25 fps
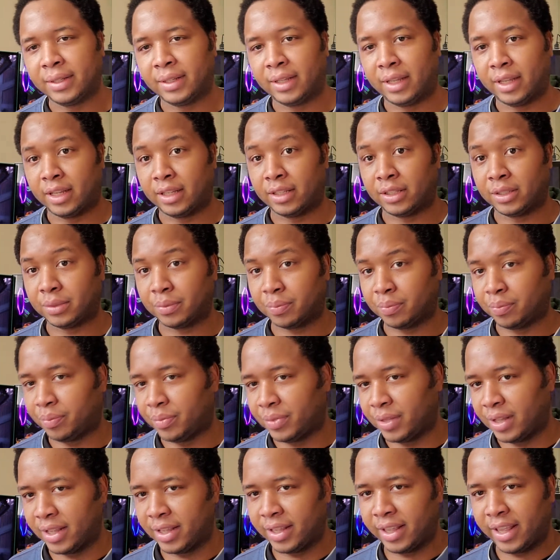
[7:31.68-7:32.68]
Yes.
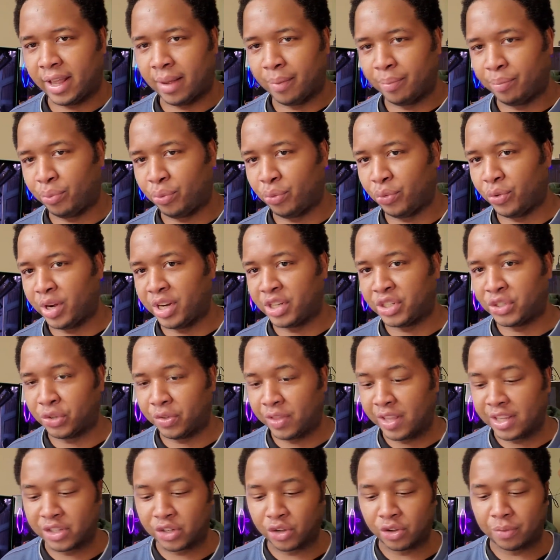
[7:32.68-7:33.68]
Yeah, I'm pretty
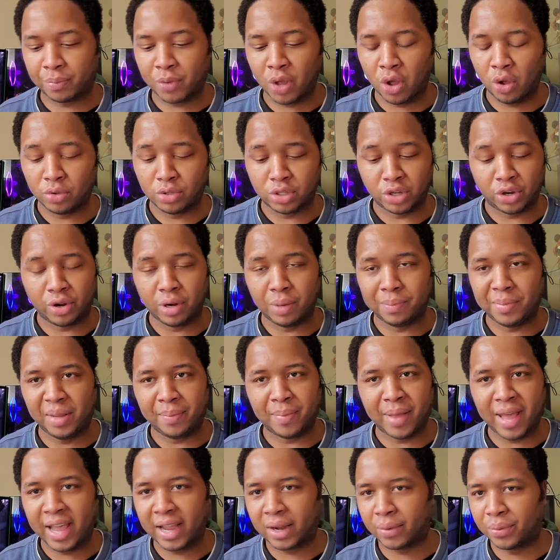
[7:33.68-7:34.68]
sure these codes are going to
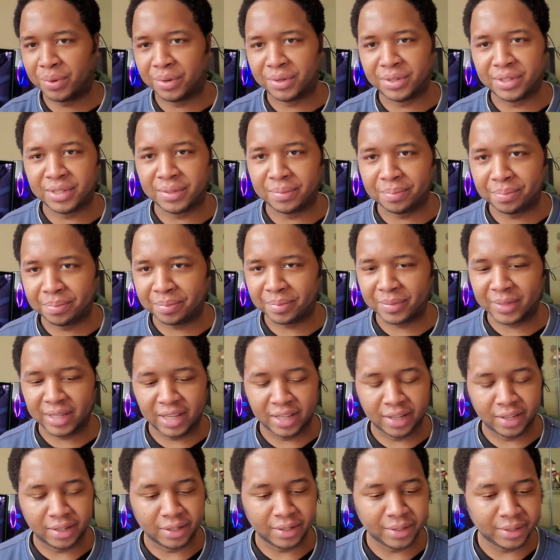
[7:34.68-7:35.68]
be backwards.
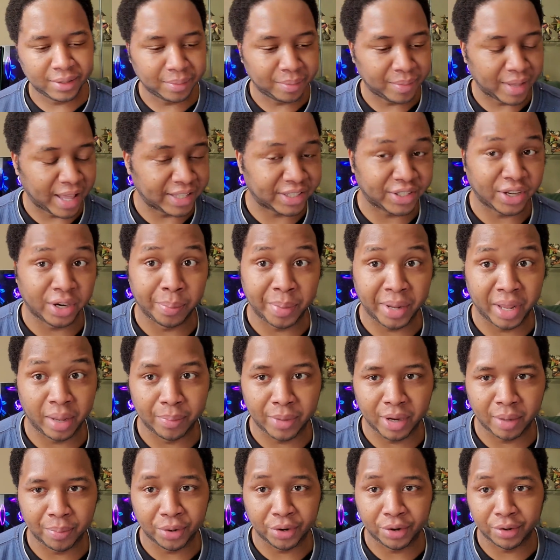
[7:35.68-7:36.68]
That's going to be a
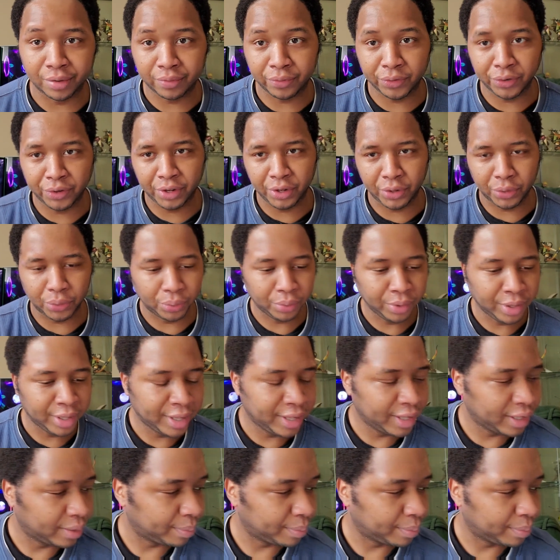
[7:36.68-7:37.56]
bummer for you.